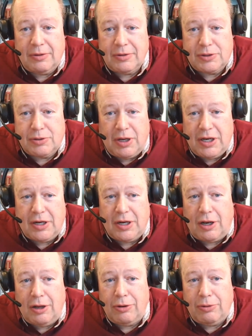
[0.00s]
Stranded and
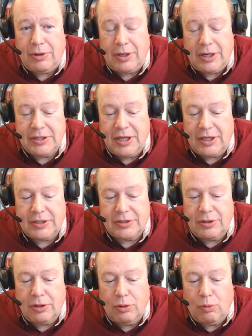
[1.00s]
Alone. I was like,
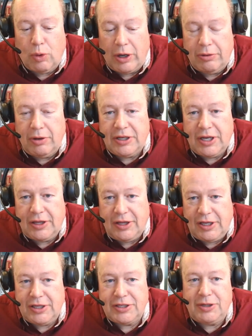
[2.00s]
so why don't I take
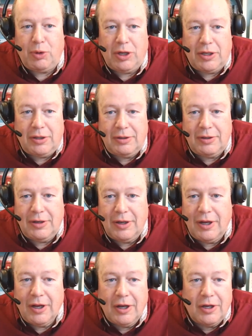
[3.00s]
the easy win?
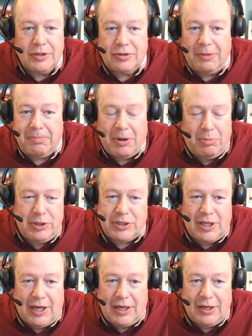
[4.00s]
So I published
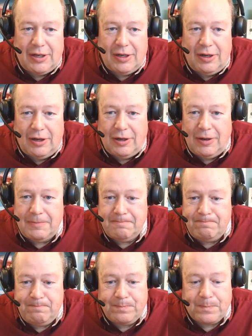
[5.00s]
that.
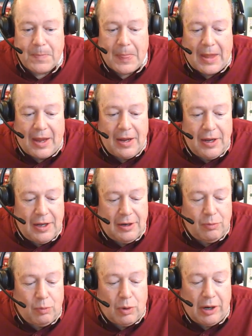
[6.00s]

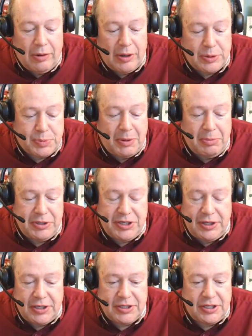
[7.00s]
And while I was
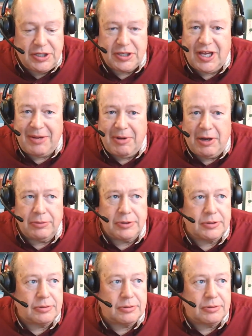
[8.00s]
publishing this, it just came out,